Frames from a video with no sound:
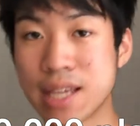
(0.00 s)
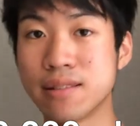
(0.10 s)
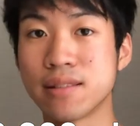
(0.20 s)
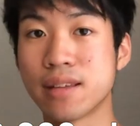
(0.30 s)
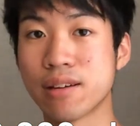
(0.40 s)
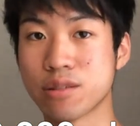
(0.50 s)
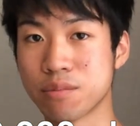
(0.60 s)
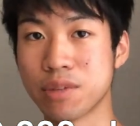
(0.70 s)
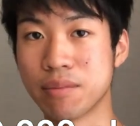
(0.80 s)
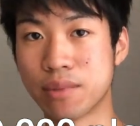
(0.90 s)

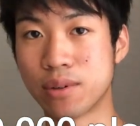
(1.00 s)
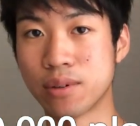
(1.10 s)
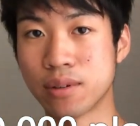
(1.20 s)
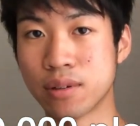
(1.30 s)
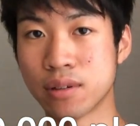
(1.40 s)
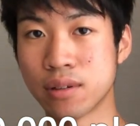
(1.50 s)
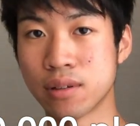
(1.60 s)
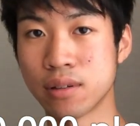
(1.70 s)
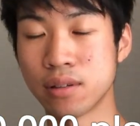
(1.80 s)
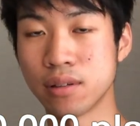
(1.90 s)
10,000 people
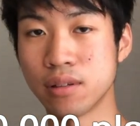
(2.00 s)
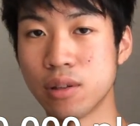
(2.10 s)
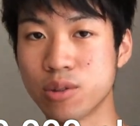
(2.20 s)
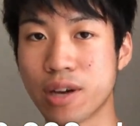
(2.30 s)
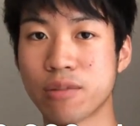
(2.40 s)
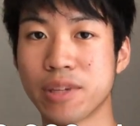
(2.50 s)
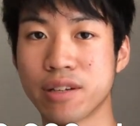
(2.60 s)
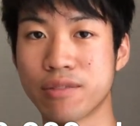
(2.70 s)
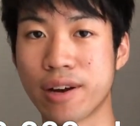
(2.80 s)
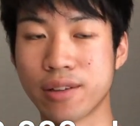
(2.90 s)
knows how to play
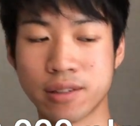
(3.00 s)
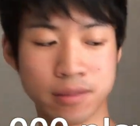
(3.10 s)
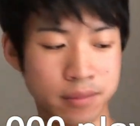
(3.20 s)
the violin.